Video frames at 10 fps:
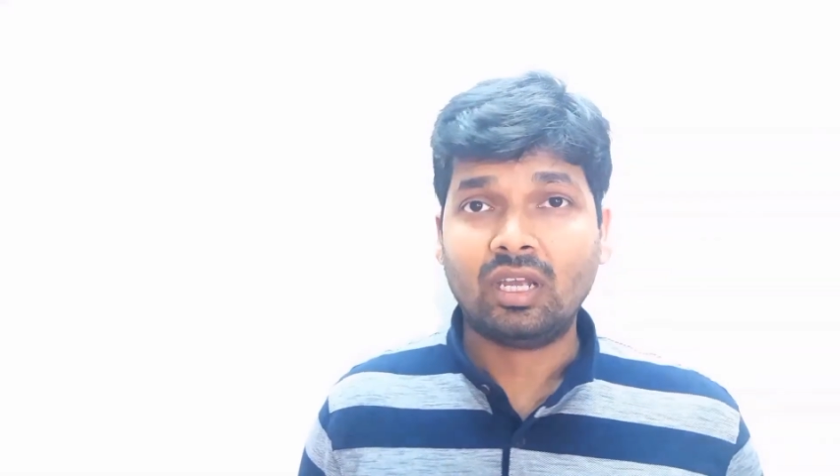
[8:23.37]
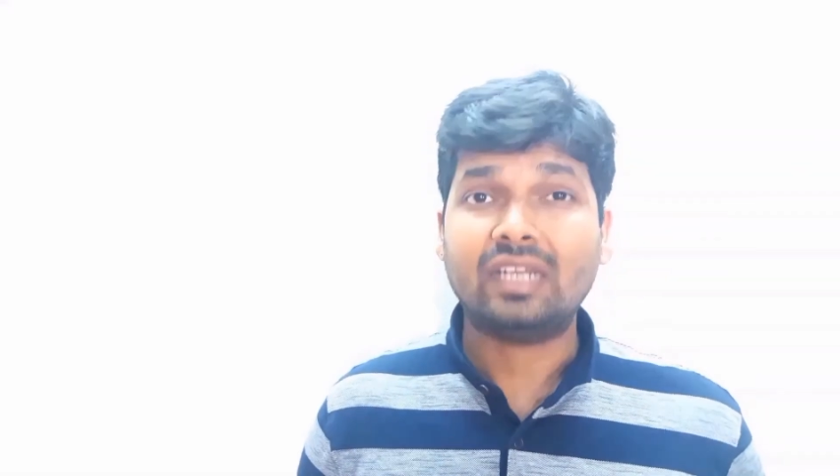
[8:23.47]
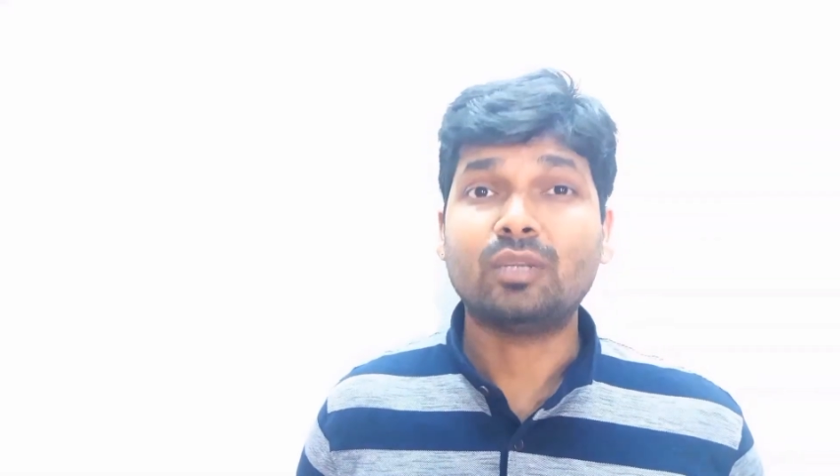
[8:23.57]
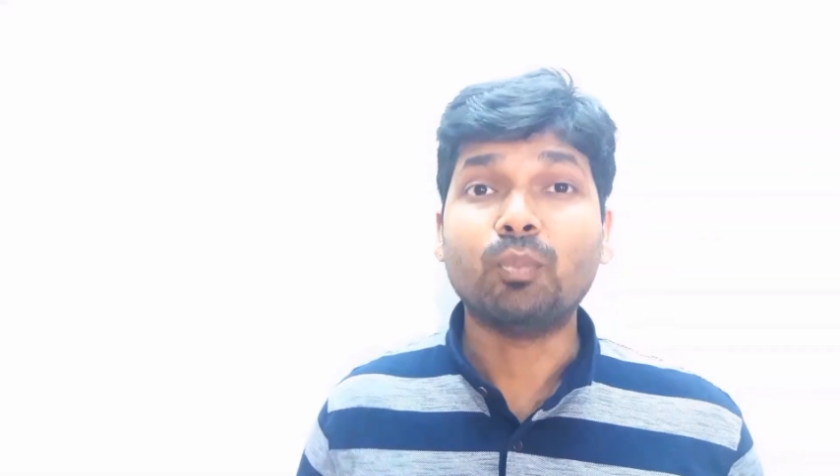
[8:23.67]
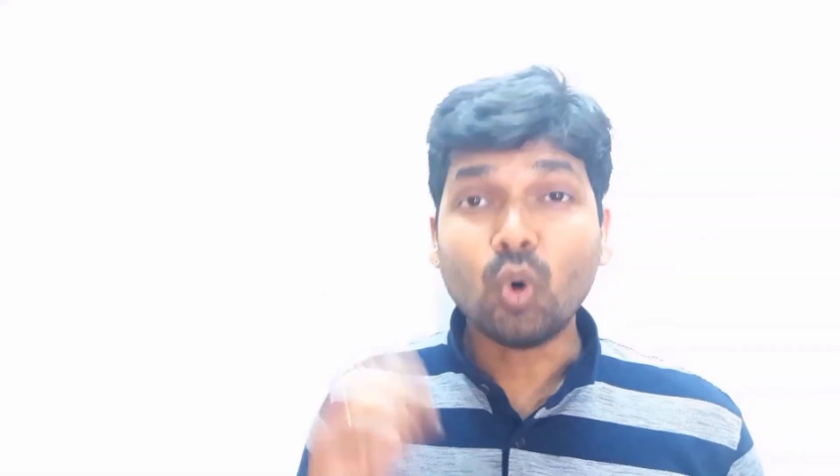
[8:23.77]

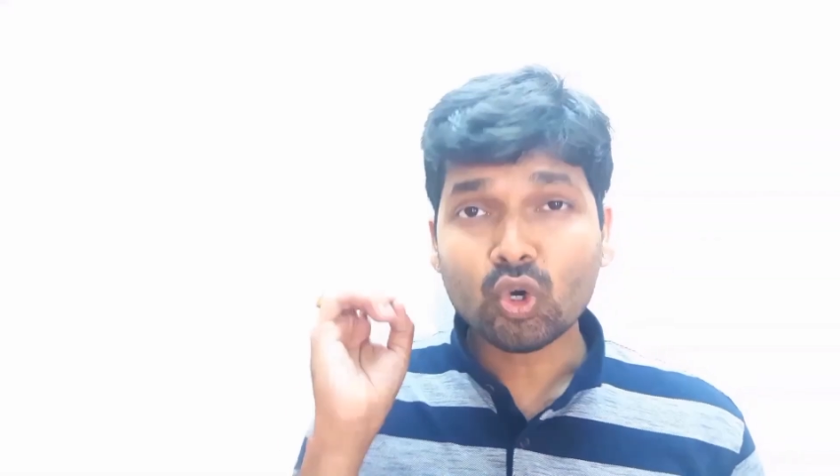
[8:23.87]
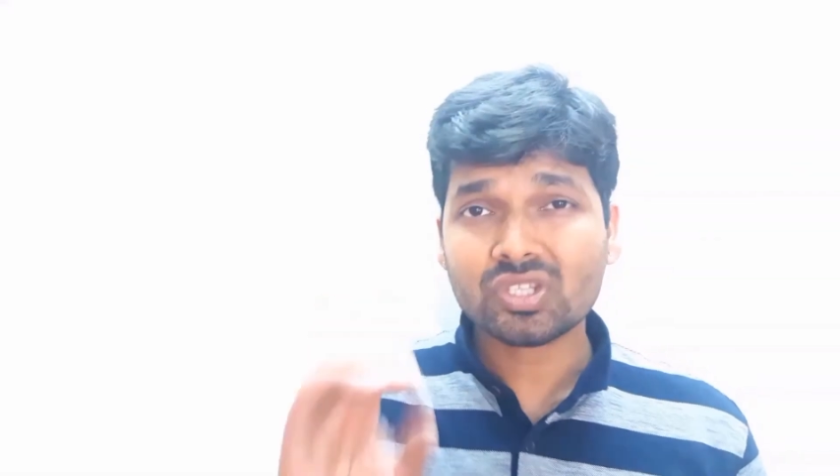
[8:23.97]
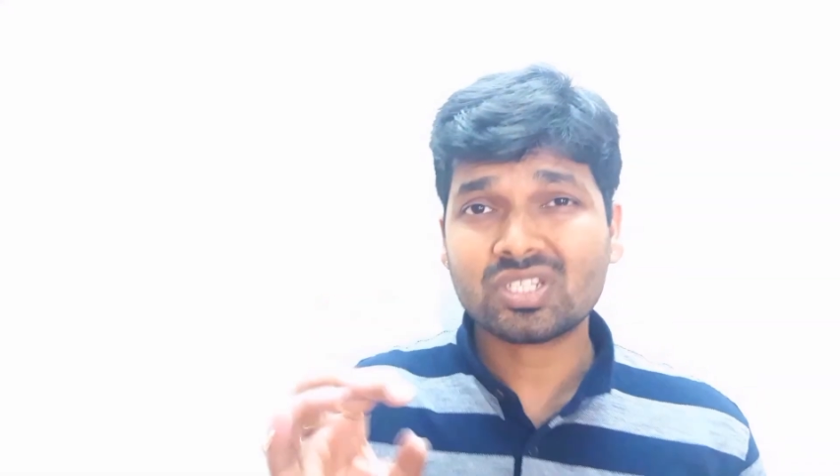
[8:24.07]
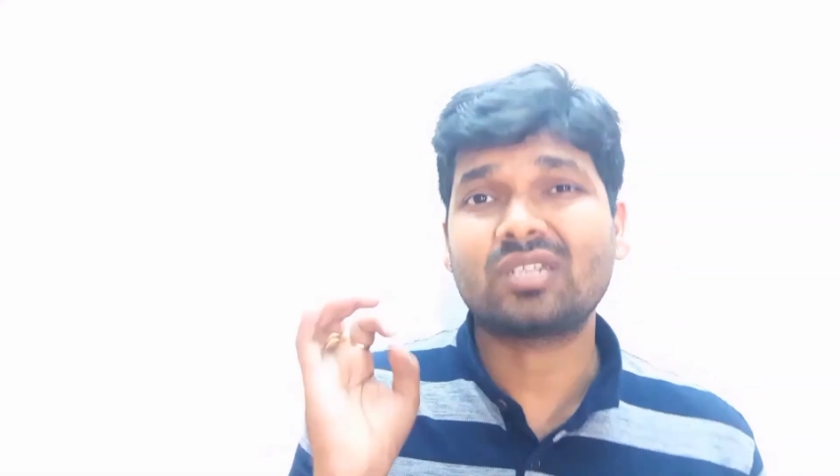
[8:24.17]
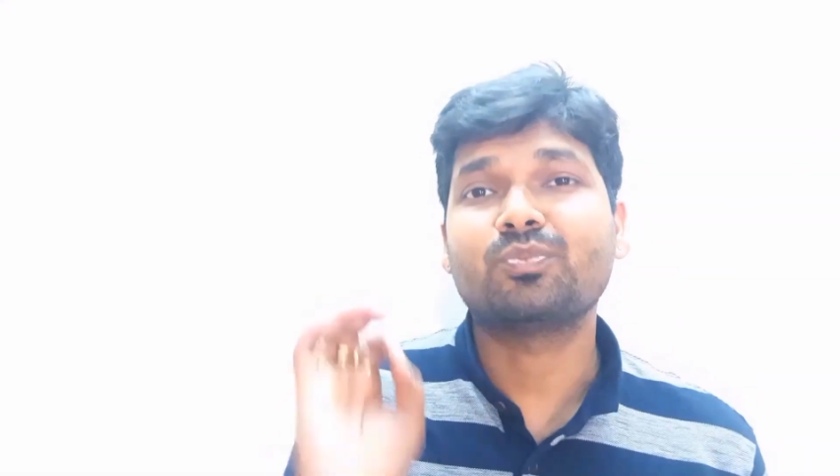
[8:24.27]
and the
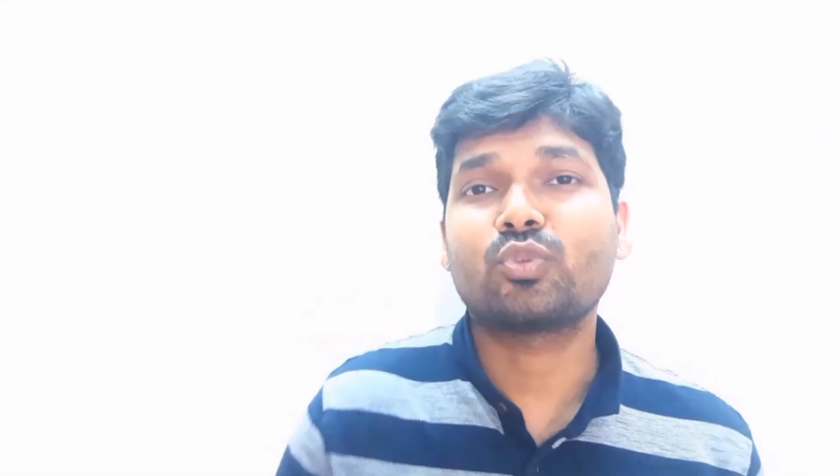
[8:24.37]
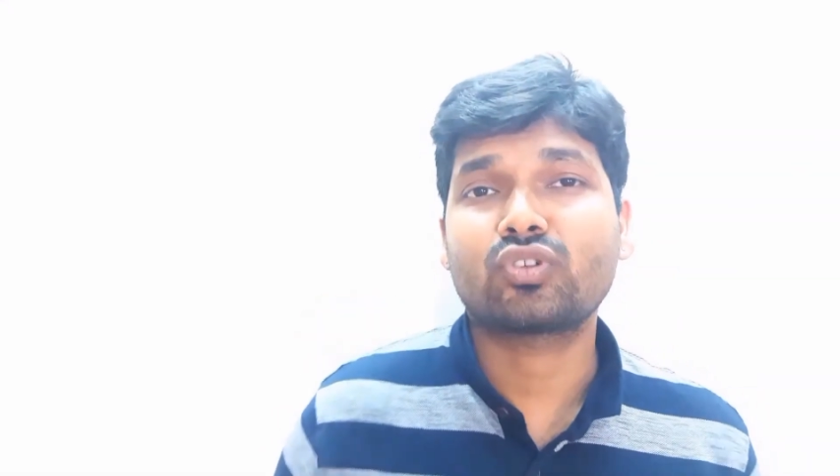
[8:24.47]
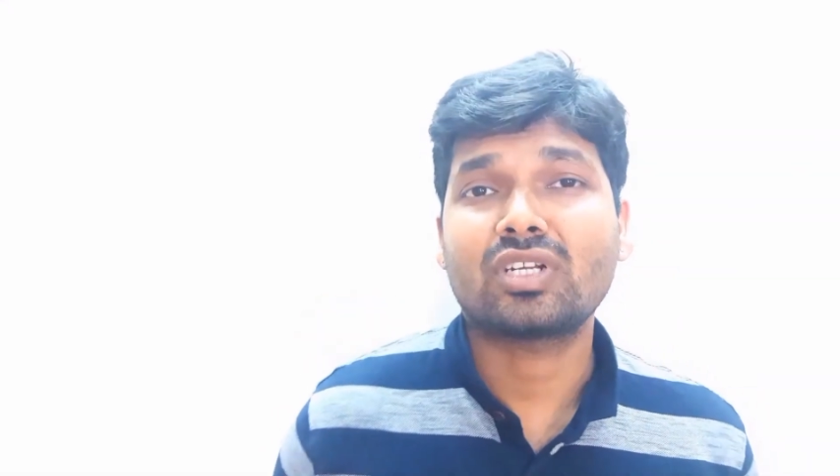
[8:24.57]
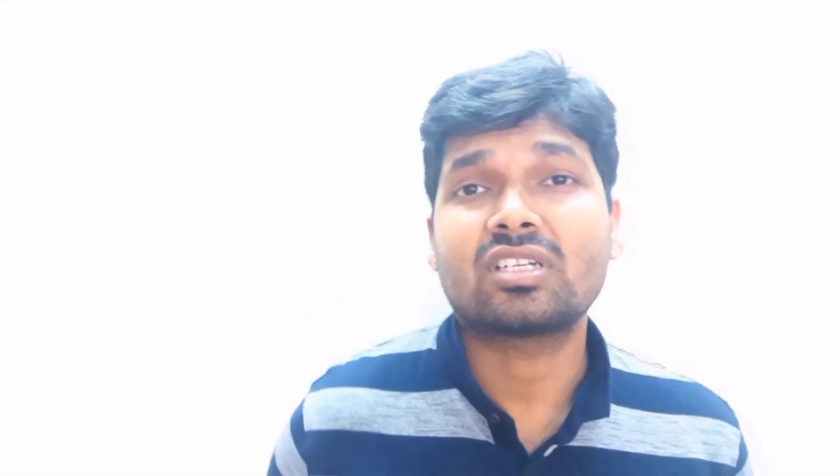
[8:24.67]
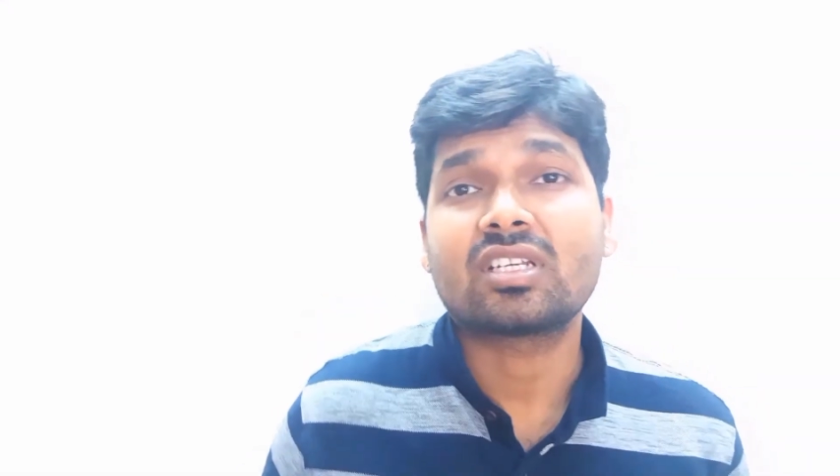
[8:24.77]
most
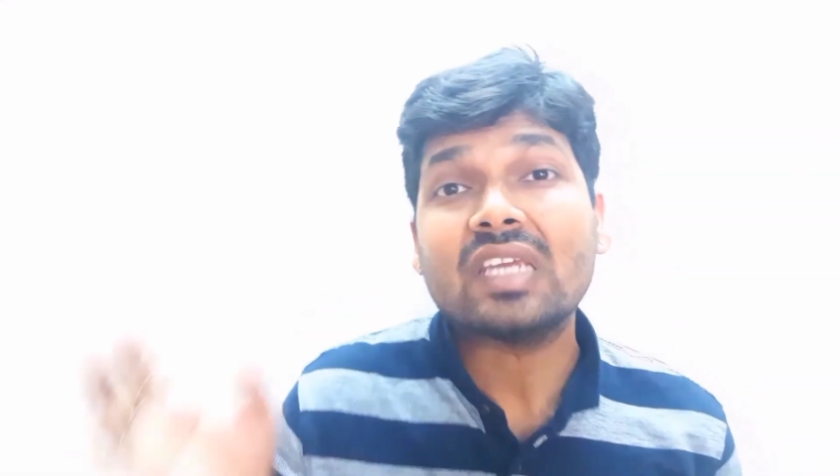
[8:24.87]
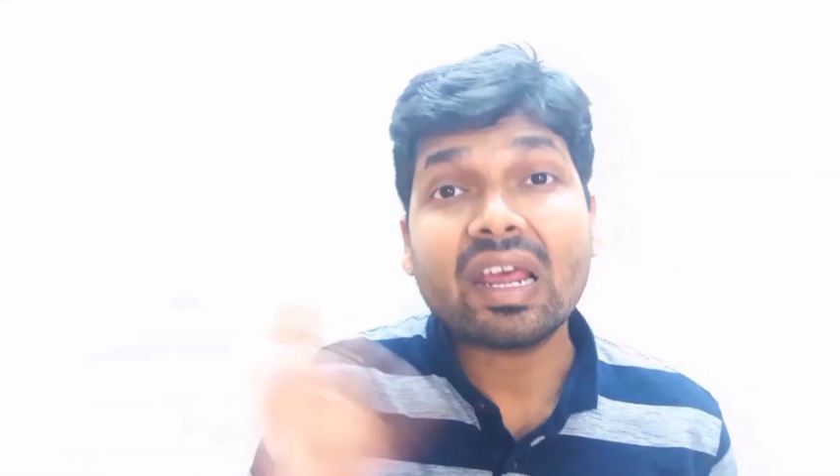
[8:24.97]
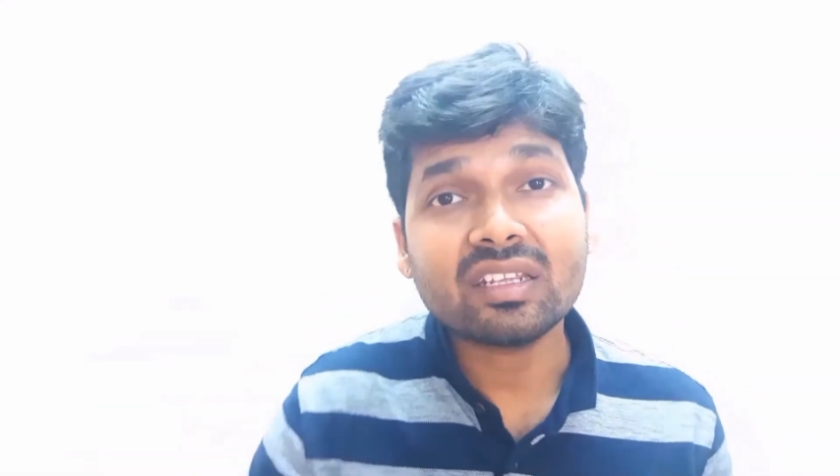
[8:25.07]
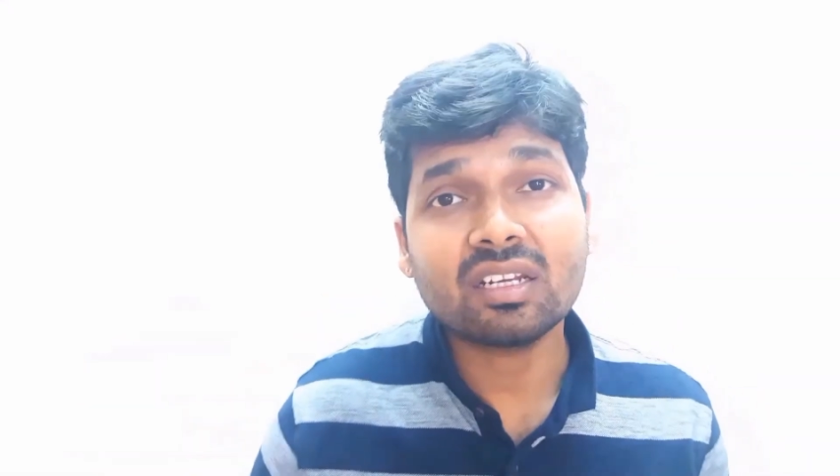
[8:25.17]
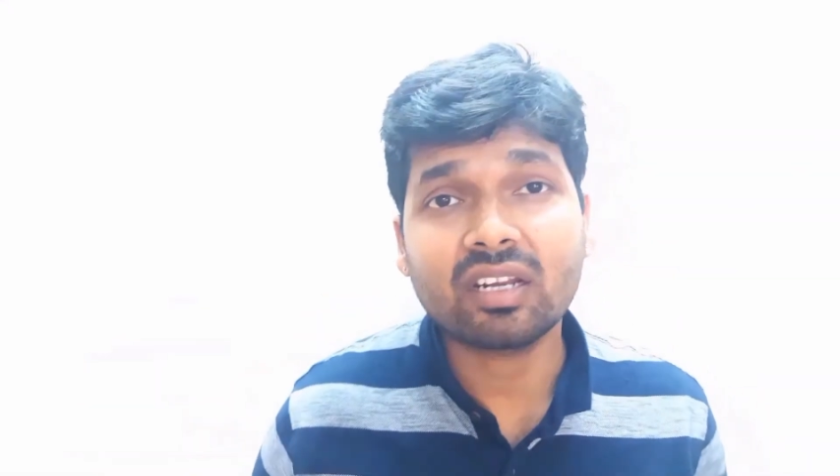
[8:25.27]
important,
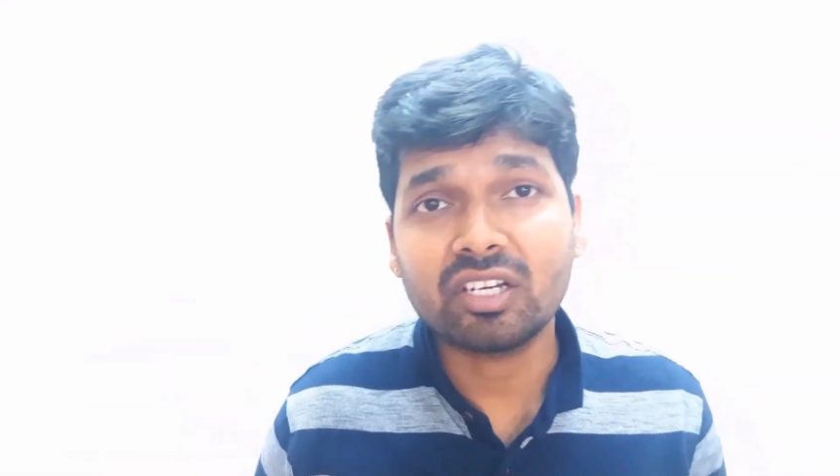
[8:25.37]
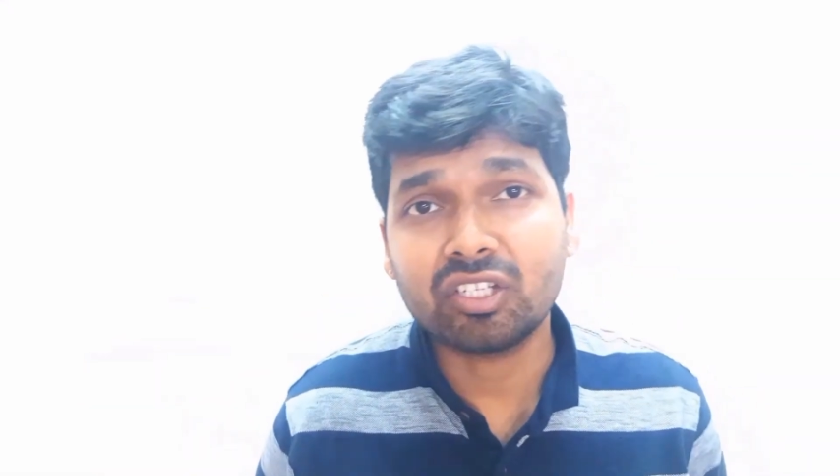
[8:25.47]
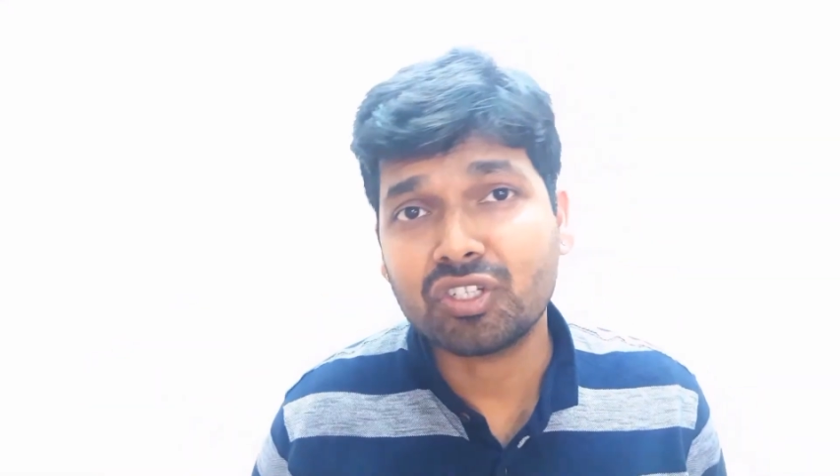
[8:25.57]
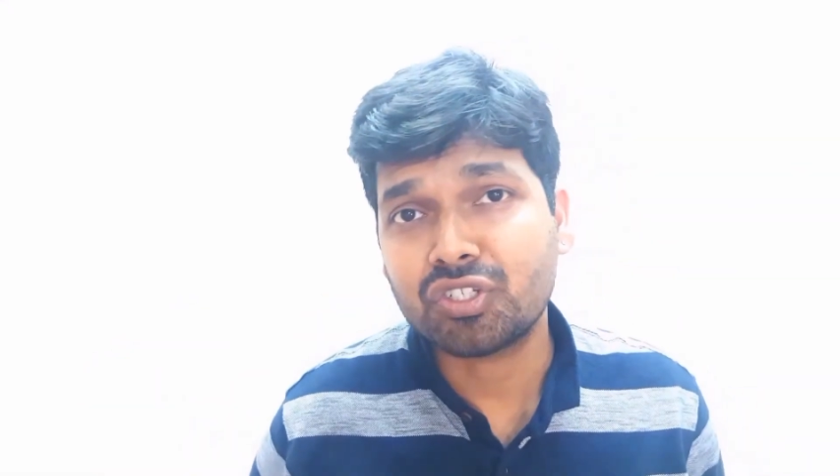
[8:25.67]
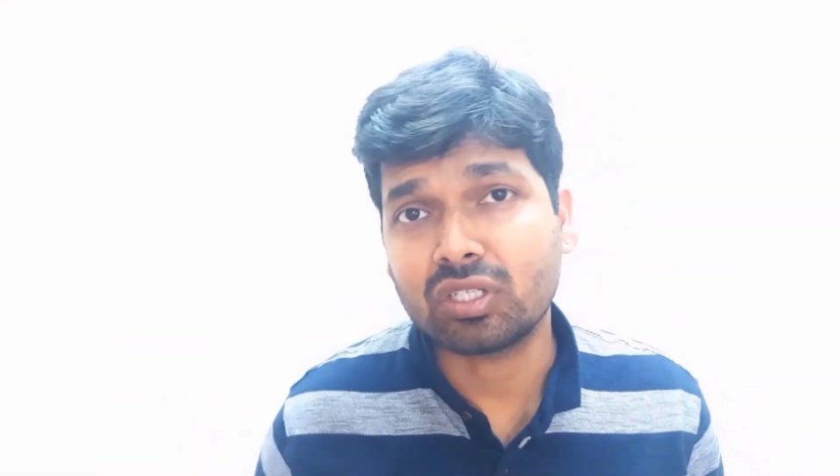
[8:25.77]
carrier
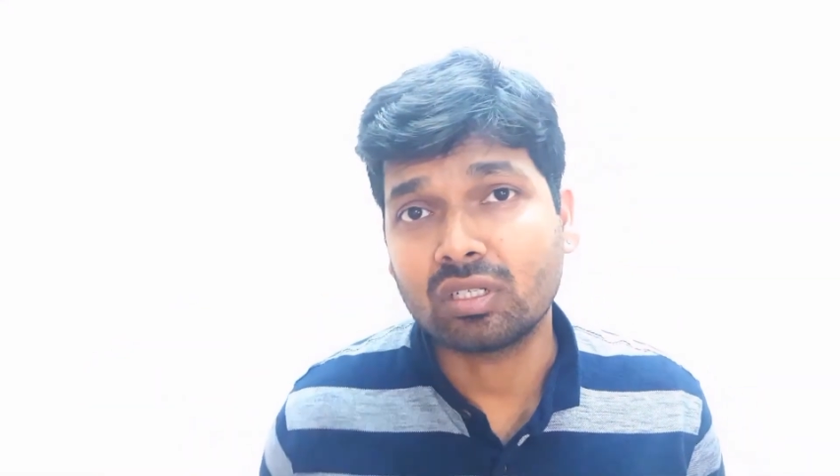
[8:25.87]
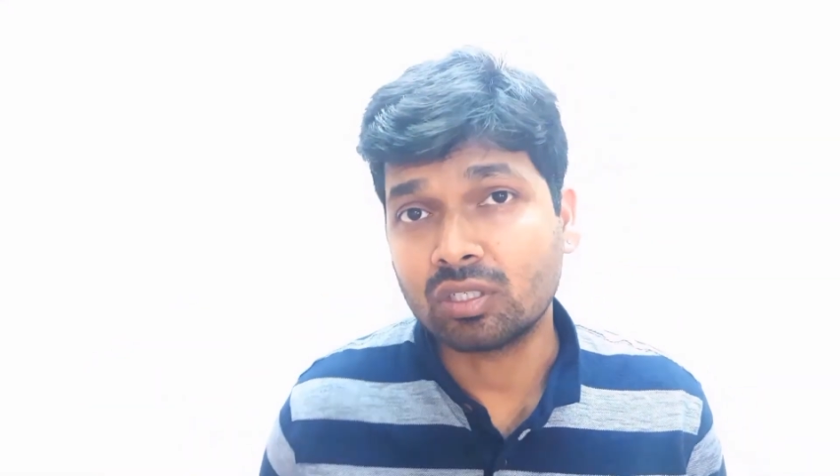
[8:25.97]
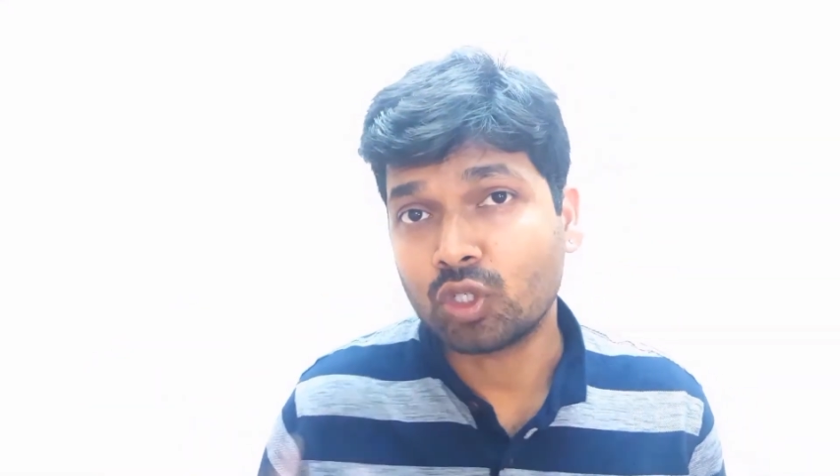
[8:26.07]
aggregation.